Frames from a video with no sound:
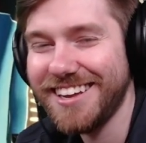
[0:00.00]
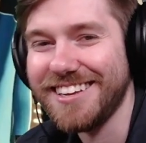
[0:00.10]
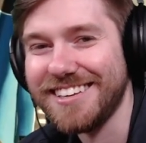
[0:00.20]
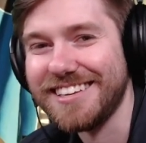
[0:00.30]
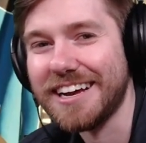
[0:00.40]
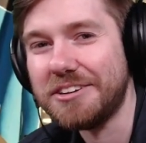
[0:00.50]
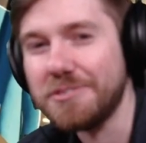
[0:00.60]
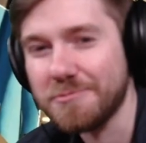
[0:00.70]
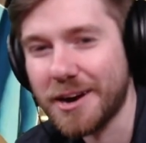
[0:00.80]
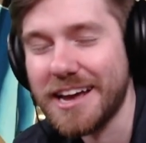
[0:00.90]
yellow,
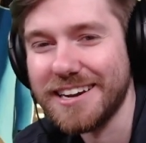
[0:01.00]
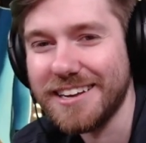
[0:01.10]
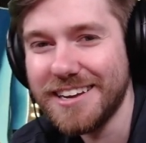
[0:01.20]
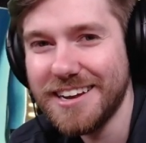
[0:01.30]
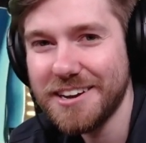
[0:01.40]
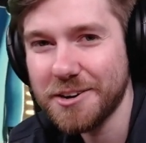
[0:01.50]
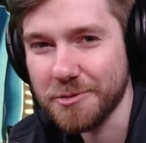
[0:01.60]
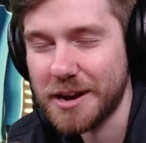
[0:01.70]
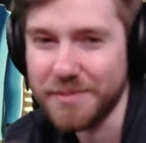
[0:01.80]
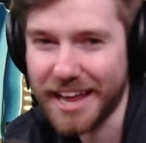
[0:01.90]
red,
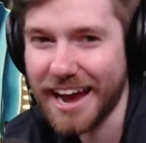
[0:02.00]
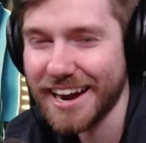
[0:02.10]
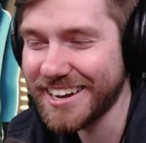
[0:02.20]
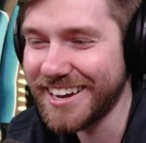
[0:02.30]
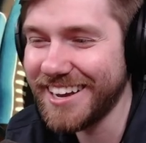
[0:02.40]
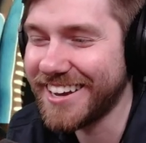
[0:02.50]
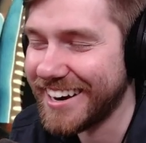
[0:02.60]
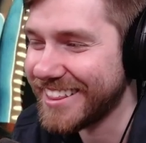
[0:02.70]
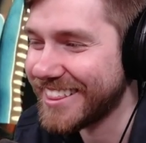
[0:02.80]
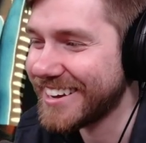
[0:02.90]
gray, black kind
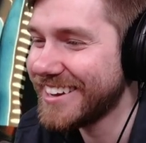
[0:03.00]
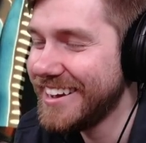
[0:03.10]
of thing.